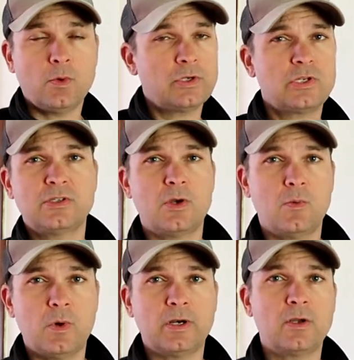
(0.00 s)
or you just
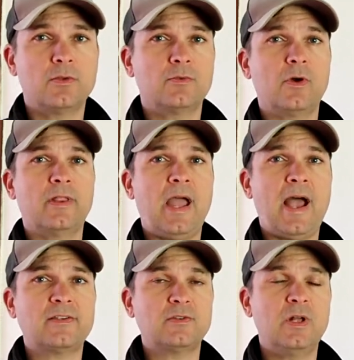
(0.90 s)
don't want to go through all that
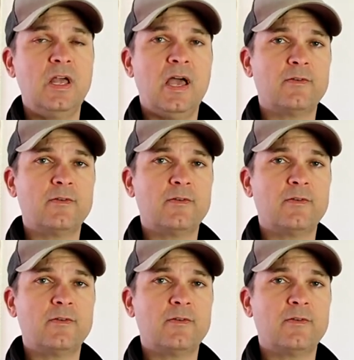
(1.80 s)
hassle.